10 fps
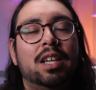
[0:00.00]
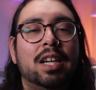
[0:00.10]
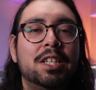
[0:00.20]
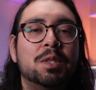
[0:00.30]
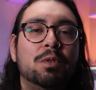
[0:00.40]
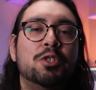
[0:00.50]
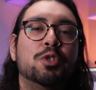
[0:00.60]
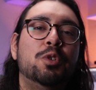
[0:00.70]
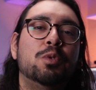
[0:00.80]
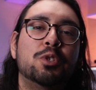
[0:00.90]
and I just want to
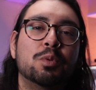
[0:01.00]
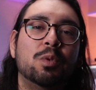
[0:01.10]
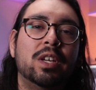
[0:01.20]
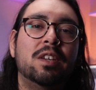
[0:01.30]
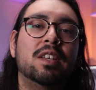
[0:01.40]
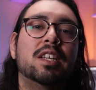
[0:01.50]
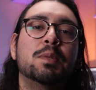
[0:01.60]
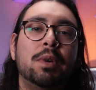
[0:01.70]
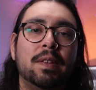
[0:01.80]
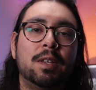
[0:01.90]
show you a tool that you could
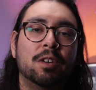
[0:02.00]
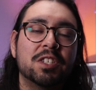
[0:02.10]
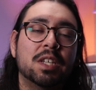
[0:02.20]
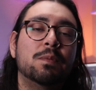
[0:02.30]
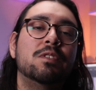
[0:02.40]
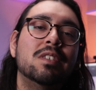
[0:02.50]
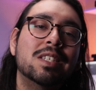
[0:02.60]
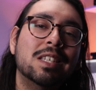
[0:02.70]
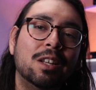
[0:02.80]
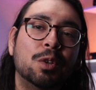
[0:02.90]
expand the R7
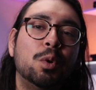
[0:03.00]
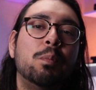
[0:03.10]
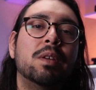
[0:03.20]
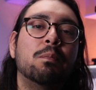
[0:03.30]
just a little bit